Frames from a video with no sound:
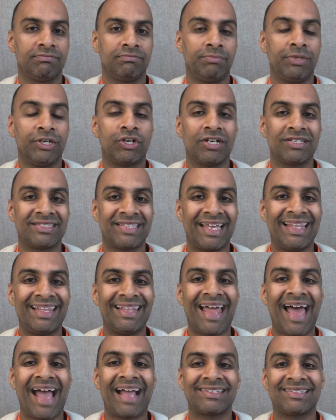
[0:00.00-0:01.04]
Because they
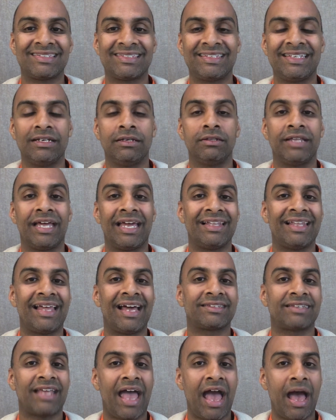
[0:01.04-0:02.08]
lack skill, they
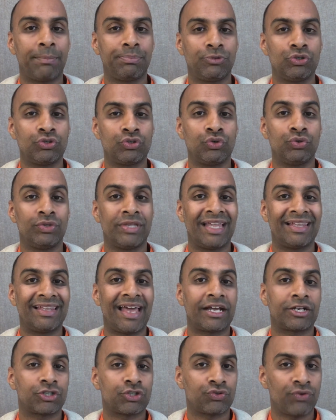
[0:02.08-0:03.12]
lack aptitude, they
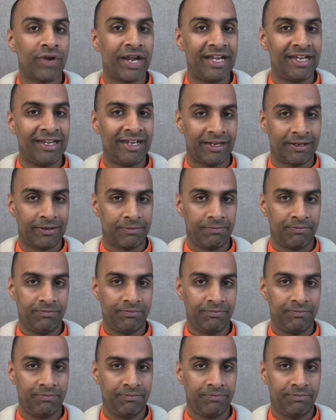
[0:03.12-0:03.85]
lack training.